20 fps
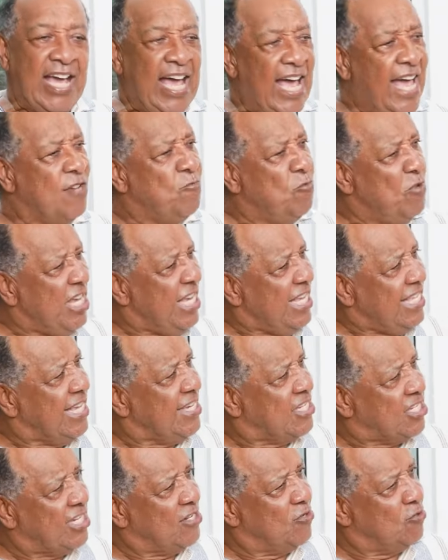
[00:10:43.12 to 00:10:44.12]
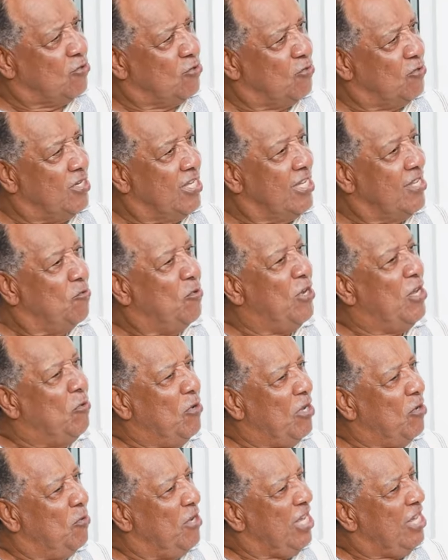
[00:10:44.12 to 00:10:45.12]
Ah, where is change the where,
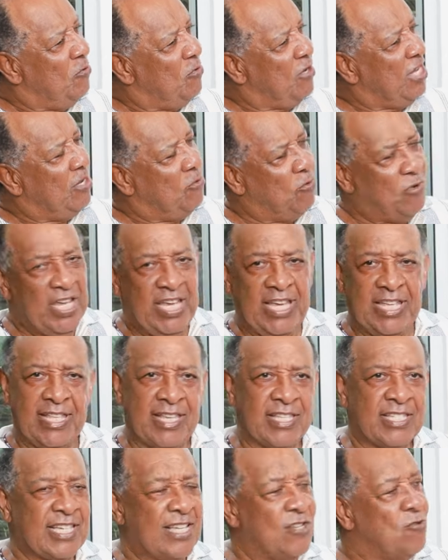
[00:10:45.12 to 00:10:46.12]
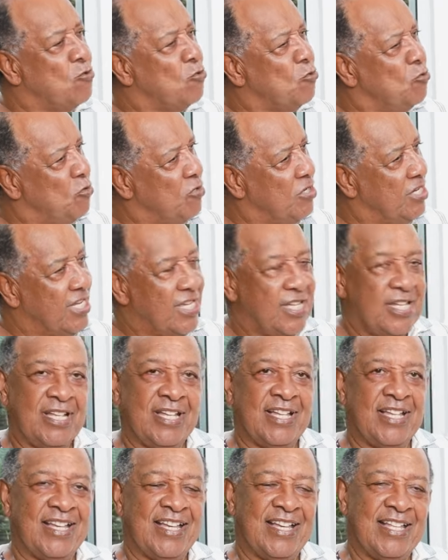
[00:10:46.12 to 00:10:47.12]
where, where, where is change road?
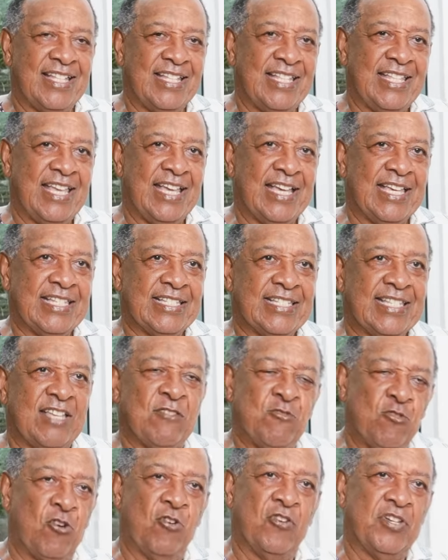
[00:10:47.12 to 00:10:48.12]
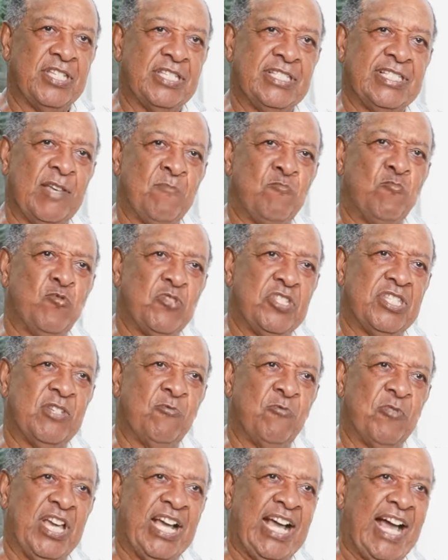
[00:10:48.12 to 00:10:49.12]
And then he said, No, it's a muti.
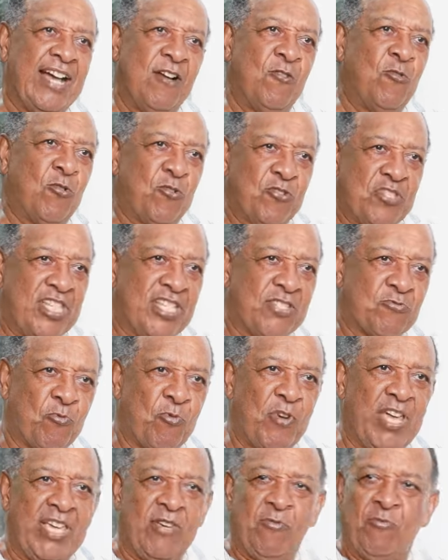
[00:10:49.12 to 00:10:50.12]
We can't go this way.